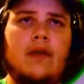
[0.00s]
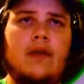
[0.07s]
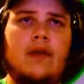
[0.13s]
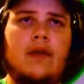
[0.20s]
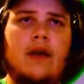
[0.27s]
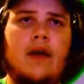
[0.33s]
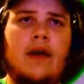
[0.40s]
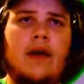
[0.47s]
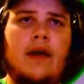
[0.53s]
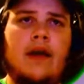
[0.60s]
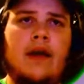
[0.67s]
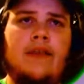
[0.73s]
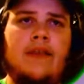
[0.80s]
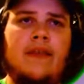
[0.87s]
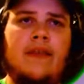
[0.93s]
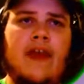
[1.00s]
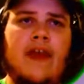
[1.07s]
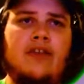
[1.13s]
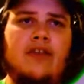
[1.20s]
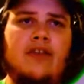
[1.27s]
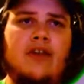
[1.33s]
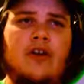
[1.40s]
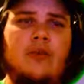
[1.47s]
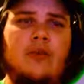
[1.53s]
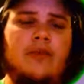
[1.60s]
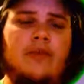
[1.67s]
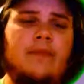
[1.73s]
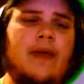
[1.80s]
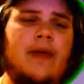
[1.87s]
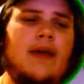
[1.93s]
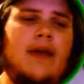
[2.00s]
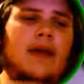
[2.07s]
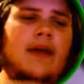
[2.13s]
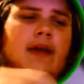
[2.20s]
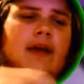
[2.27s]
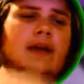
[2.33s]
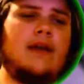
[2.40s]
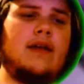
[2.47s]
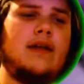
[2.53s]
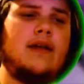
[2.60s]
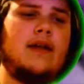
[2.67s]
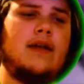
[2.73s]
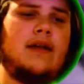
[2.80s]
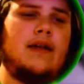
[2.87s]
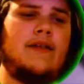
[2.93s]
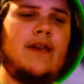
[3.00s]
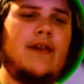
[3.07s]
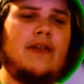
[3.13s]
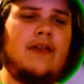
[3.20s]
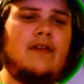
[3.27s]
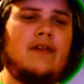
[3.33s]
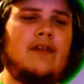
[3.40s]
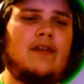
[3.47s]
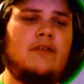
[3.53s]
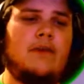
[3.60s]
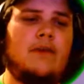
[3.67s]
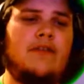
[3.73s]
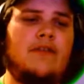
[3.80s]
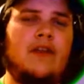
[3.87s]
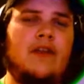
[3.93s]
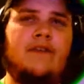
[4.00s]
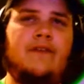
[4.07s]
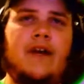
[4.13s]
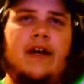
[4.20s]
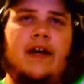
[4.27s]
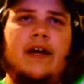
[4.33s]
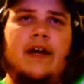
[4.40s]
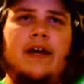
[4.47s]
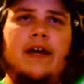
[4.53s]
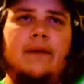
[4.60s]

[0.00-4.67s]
Alright, that's good with me. That is perfectly fine.